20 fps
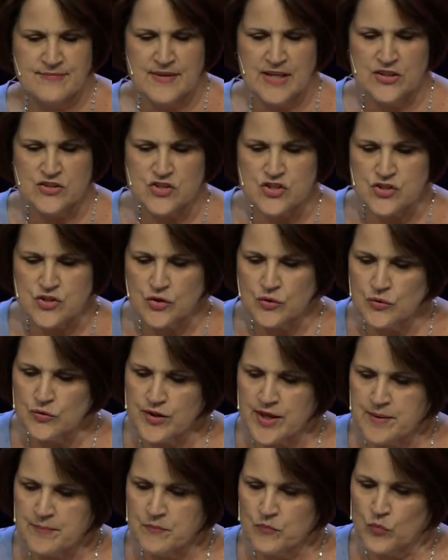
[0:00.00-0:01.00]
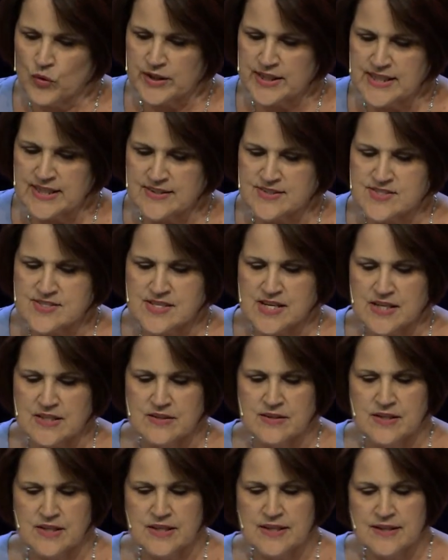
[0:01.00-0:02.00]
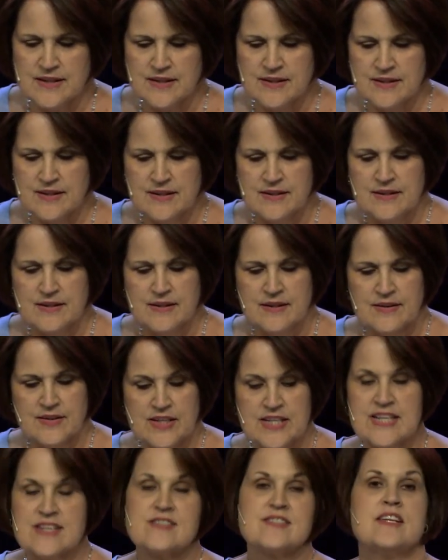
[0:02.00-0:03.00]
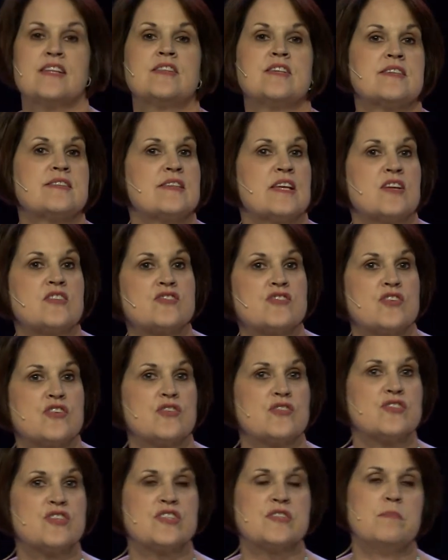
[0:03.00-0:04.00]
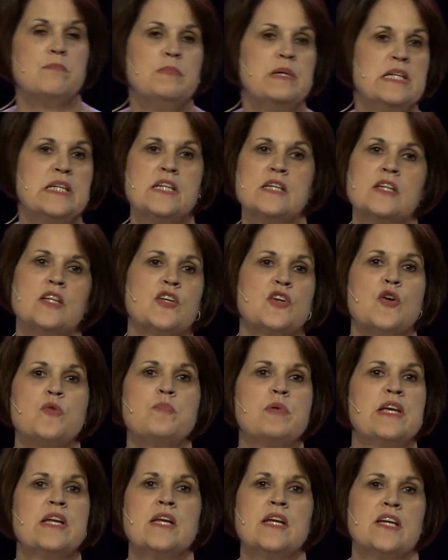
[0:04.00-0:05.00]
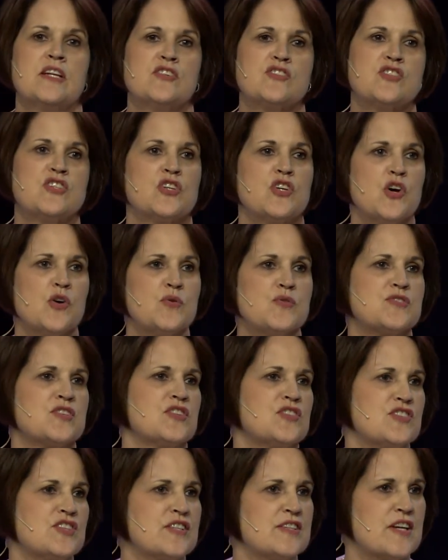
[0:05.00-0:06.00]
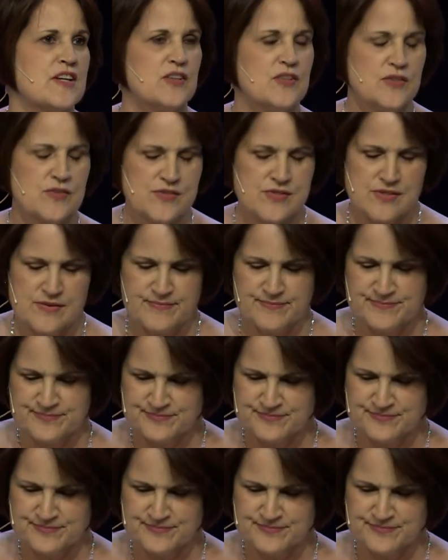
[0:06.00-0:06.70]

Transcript: And she told them what he had said, that he had said these things to her. She's immediately obedient. She goes and she tells.